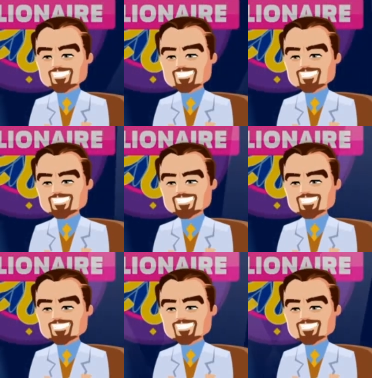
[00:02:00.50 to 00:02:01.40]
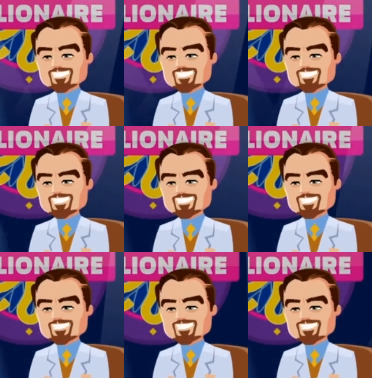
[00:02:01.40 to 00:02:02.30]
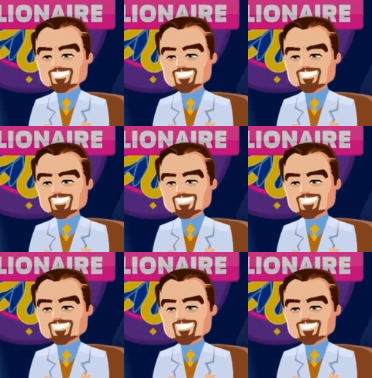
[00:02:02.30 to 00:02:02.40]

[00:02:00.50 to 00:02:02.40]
No one is speaking in this clip.